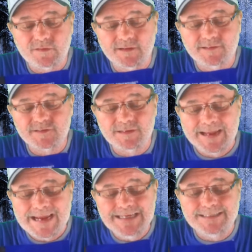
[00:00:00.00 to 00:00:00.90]
It's
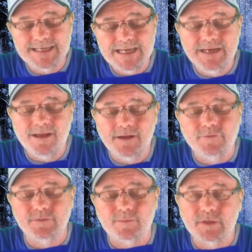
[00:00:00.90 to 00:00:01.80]

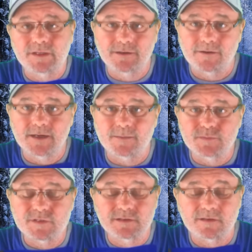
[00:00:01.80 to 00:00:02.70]
1,800
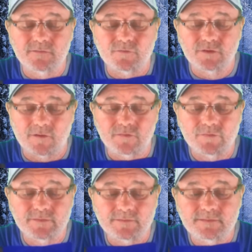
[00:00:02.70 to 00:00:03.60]
milligrams of salt
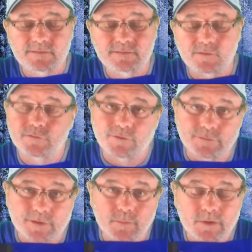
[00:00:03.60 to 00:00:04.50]
or
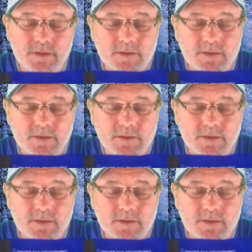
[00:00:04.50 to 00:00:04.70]
sodium.